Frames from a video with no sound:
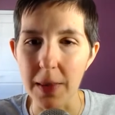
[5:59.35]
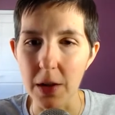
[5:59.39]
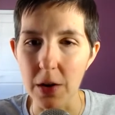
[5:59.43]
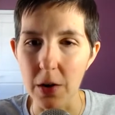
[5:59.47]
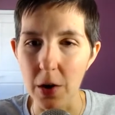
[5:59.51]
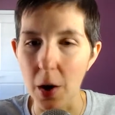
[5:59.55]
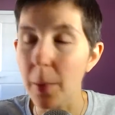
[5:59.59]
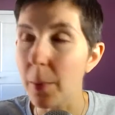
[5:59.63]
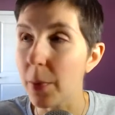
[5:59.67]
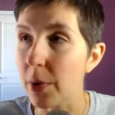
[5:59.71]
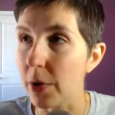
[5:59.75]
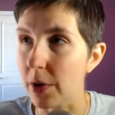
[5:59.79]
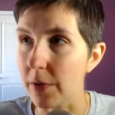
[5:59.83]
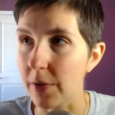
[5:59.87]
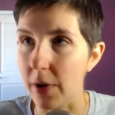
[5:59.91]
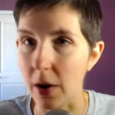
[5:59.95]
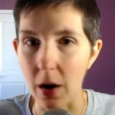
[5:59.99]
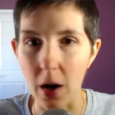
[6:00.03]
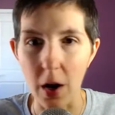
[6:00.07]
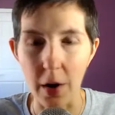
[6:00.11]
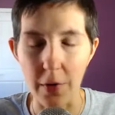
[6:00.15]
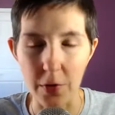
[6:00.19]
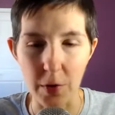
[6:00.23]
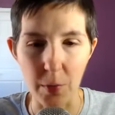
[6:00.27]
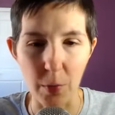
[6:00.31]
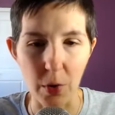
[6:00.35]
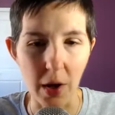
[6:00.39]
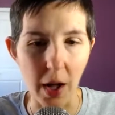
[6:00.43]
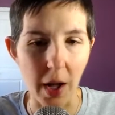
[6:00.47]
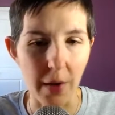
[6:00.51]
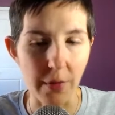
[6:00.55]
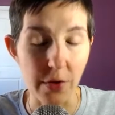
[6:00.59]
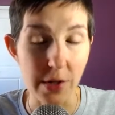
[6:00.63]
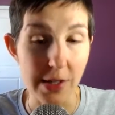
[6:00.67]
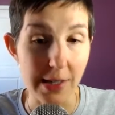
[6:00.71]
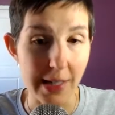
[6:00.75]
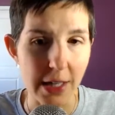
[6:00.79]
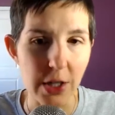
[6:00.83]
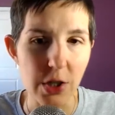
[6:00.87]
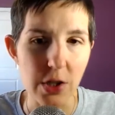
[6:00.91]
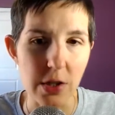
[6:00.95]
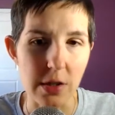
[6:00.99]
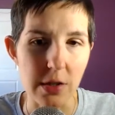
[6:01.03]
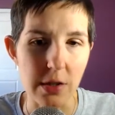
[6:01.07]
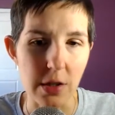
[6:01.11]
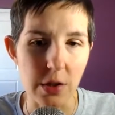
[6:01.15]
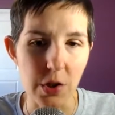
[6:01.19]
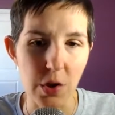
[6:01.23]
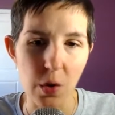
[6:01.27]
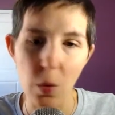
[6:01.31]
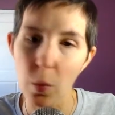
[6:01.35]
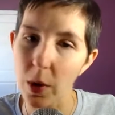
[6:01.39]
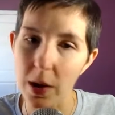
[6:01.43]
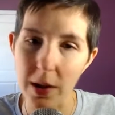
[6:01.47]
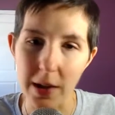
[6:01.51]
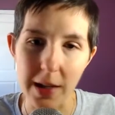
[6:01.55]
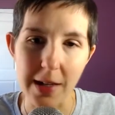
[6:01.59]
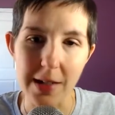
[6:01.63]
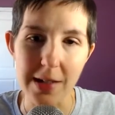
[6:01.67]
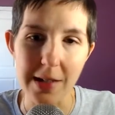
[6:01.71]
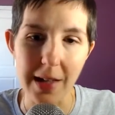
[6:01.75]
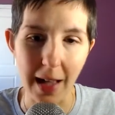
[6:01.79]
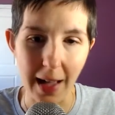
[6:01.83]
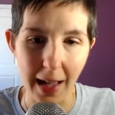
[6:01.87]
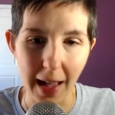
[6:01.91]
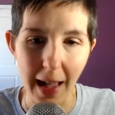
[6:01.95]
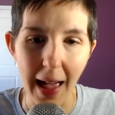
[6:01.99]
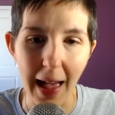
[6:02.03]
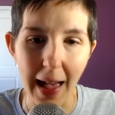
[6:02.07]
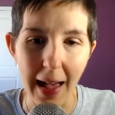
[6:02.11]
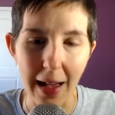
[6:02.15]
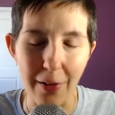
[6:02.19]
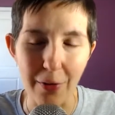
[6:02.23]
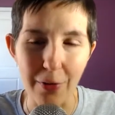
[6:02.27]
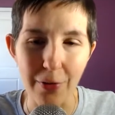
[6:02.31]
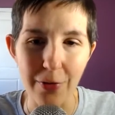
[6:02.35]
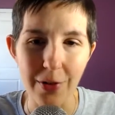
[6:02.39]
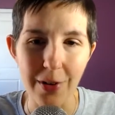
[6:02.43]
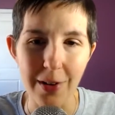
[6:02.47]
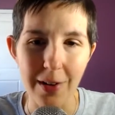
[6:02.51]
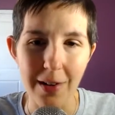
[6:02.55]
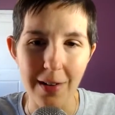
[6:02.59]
the number of uncomfortable conversations that you're willing to have.